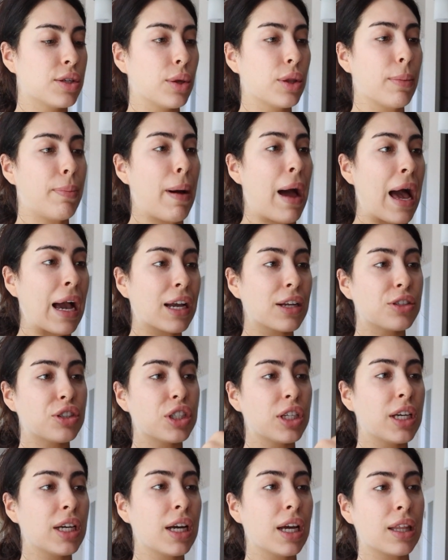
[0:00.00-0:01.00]
So the
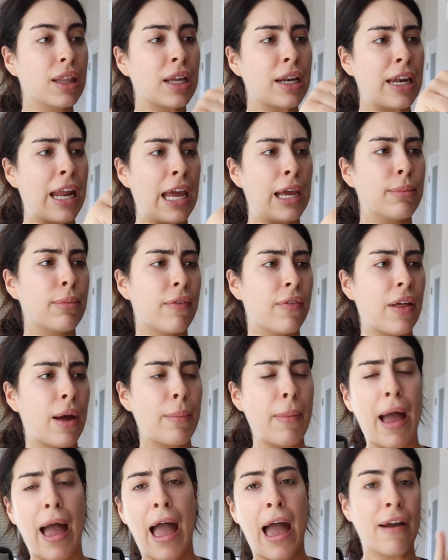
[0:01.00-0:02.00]
packaging, the name of them,